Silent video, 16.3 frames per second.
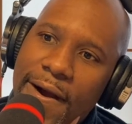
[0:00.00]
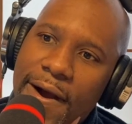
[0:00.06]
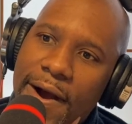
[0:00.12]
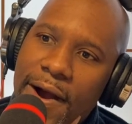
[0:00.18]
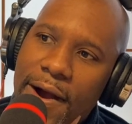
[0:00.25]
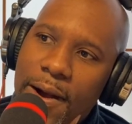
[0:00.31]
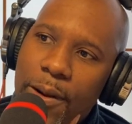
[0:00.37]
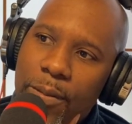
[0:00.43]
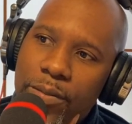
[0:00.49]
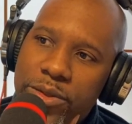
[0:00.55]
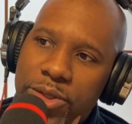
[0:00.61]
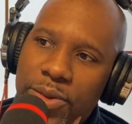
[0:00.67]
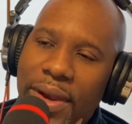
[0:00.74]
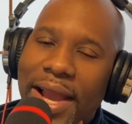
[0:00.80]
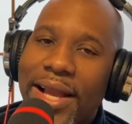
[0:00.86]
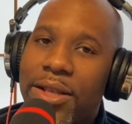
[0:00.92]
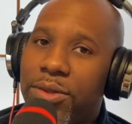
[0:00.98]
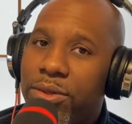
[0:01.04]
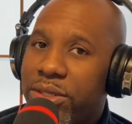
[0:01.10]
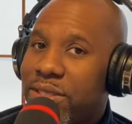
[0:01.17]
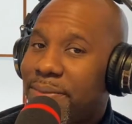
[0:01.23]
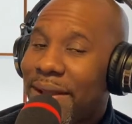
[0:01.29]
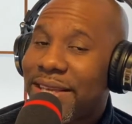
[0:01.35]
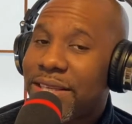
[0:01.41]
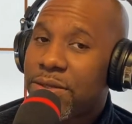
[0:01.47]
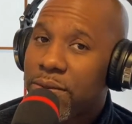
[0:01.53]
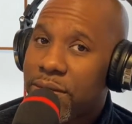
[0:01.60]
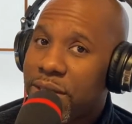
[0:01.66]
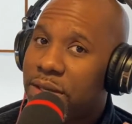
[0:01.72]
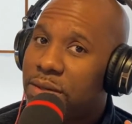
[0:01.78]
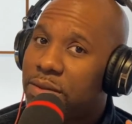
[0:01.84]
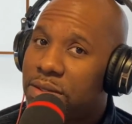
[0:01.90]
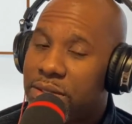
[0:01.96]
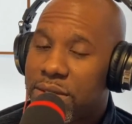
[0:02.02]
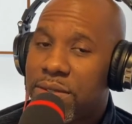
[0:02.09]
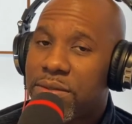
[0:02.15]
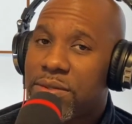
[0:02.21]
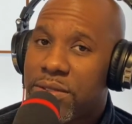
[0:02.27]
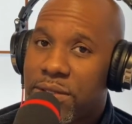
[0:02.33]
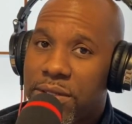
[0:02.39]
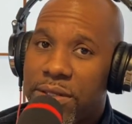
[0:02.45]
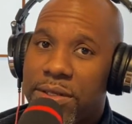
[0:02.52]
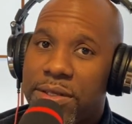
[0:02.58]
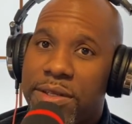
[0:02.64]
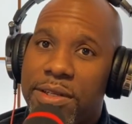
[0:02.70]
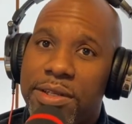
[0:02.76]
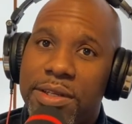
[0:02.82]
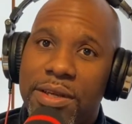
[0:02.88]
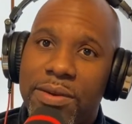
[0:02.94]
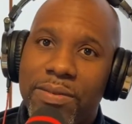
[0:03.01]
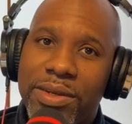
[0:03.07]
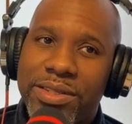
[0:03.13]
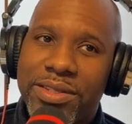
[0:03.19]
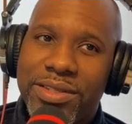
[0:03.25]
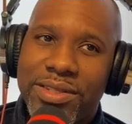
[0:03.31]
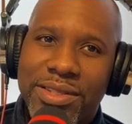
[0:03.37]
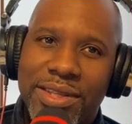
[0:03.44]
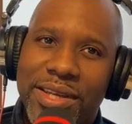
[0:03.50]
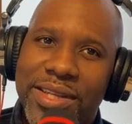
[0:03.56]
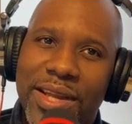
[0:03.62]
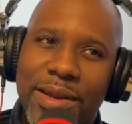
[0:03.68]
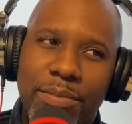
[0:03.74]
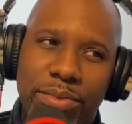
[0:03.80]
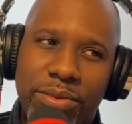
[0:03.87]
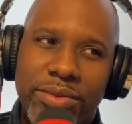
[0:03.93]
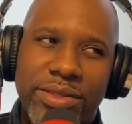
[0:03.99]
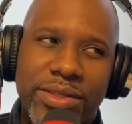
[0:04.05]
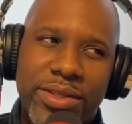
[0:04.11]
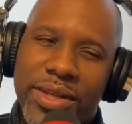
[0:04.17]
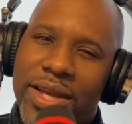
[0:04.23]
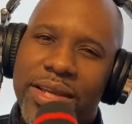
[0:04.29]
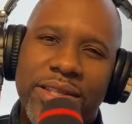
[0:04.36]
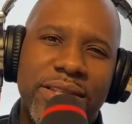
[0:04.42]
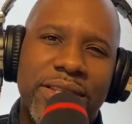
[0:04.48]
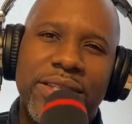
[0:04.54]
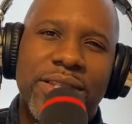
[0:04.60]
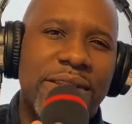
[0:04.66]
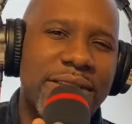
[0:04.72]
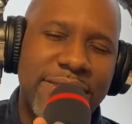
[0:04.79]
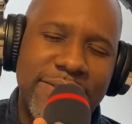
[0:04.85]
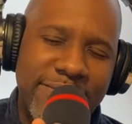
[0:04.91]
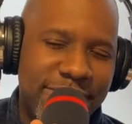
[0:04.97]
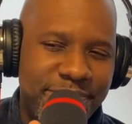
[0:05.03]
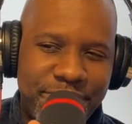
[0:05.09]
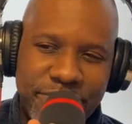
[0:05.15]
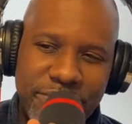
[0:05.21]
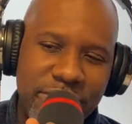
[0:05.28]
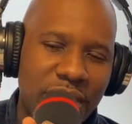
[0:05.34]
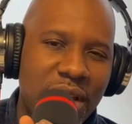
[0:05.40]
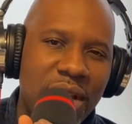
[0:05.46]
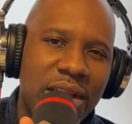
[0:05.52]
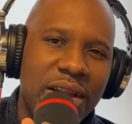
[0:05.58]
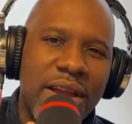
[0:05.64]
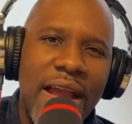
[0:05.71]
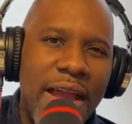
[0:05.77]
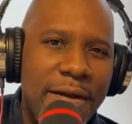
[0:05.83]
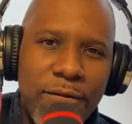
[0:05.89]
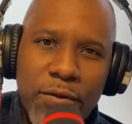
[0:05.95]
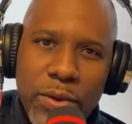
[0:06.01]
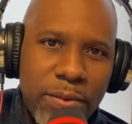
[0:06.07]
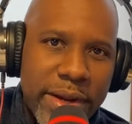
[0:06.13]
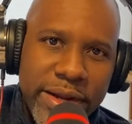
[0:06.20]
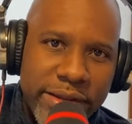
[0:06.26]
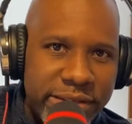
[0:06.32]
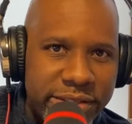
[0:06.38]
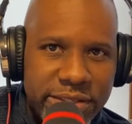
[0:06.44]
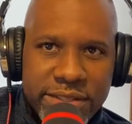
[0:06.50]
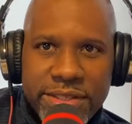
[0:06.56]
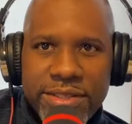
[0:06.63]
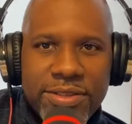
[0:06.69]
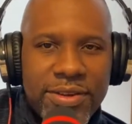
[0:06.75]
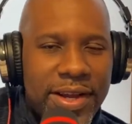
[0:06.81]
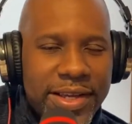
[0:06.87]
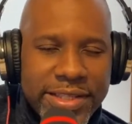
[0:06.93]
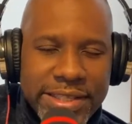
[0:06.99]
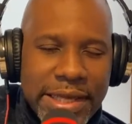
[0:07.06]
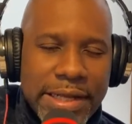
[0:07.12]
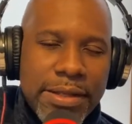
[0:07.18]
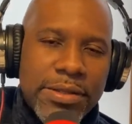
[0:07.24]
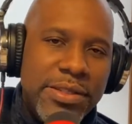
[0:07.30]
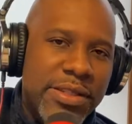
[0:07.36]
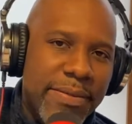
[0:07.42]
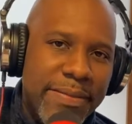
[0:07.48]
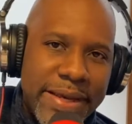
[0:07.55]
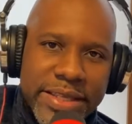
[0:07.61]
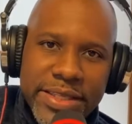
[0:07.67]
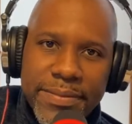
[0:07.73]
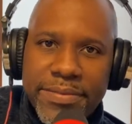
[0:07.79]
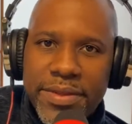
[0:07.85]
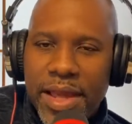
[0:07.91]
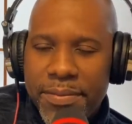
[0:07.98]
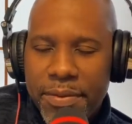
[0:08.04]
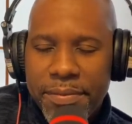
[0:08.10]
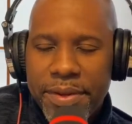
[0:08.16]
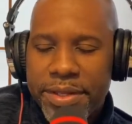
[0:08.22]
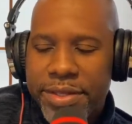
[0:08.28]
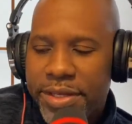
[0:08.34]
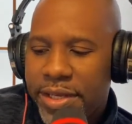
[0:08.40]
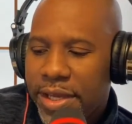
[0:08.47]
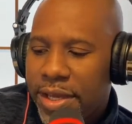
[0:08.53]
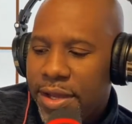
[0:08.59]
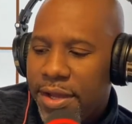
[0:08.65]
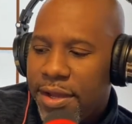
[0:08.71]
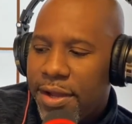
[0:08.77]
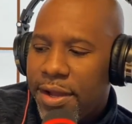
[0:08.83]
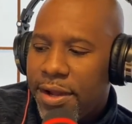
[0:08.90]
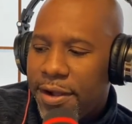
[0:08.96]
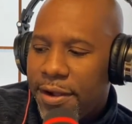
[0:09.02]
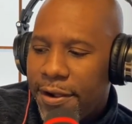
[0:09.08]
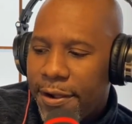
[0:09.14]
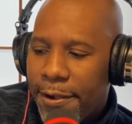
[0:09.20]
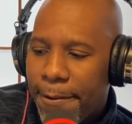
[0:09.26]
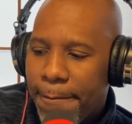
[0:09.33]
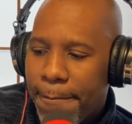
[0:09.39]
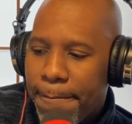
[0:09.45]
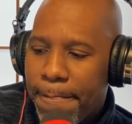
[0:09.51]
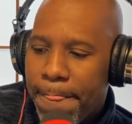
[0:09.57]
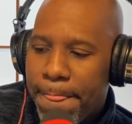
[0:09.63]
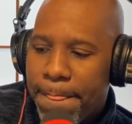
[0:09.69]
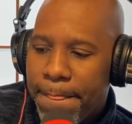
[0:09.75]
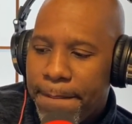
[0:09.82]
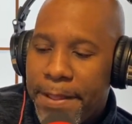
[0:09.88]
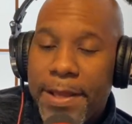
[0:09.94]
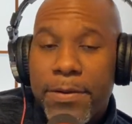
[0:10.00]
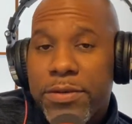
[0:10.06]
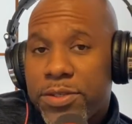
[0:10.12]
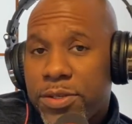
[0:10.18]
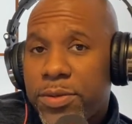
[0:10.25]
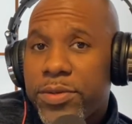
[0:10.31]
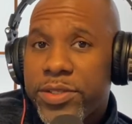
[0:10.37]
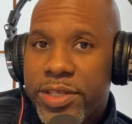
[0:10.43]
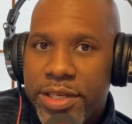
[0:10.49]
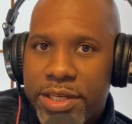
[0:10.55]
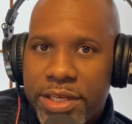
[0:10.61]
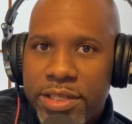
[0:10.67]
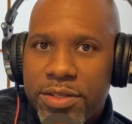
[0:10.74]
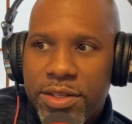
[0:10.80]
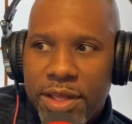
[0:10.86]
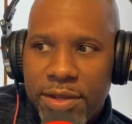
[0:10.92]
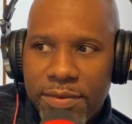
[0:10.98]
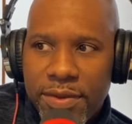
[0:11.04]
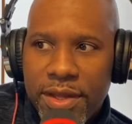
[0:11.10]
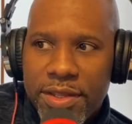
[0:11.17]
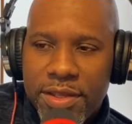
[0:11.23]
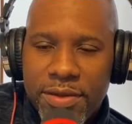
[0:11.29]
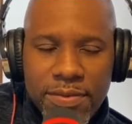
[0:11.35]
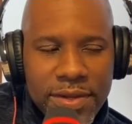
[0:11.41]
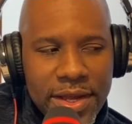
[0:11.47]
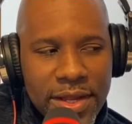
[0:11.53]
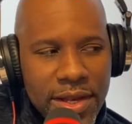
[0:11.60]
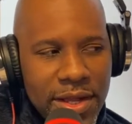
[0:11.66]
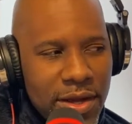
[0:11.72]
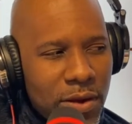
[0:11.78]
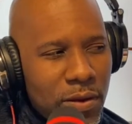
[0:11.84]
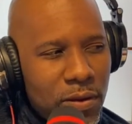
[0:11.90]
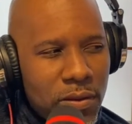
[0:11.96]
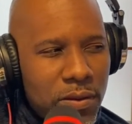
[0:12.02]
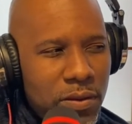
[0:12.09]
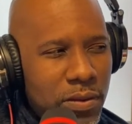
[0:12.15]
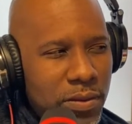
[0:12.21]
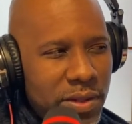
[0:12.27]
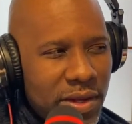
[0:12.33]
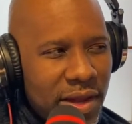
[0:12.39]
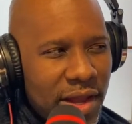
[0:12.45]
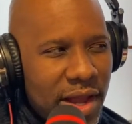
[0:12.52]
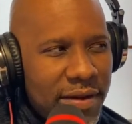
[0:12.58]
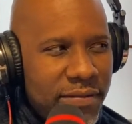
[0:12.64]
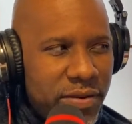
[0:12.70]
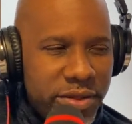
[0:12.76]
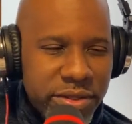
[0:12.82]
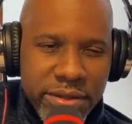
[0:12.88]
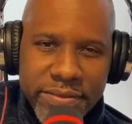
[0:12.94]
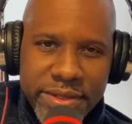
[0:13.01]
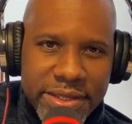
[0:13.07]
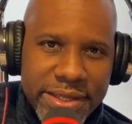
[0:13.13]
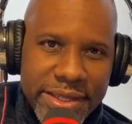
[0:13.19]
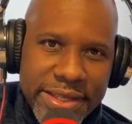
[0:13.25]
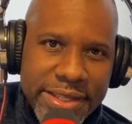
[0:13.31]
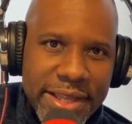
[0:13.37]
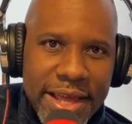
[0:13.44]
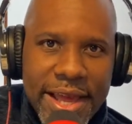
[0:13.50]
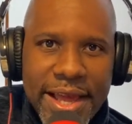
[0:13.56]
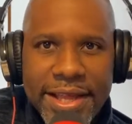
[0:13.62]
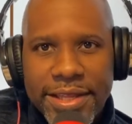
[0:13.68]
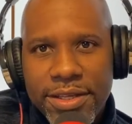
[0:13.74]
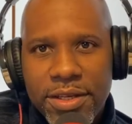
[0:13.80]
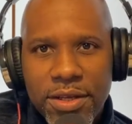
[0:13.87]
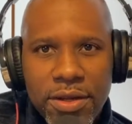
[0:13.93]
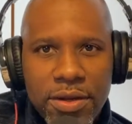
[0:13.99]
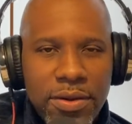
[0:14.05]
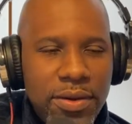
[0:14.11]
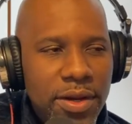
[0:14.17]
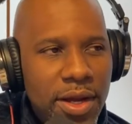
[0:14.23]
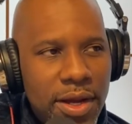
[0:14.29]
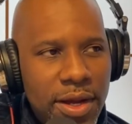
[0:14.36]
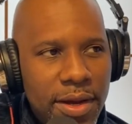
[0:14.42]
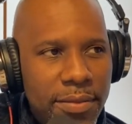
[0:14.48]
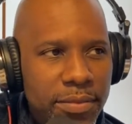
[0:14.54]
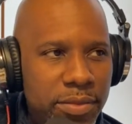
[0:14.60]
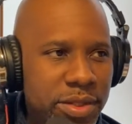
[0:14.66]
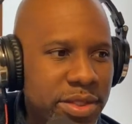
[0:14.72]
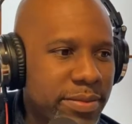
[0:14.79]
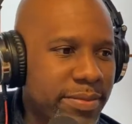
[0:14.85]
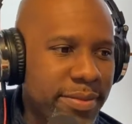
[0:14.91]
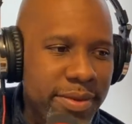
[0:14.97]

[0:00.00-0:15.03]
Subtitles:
it had a little spice on it. It was good. It wasn't just like that bullshit ass shit that everywhere is just trying to sell just to make some type of money. So it was good. Like I think we got like a whole 1.5 or something like that. With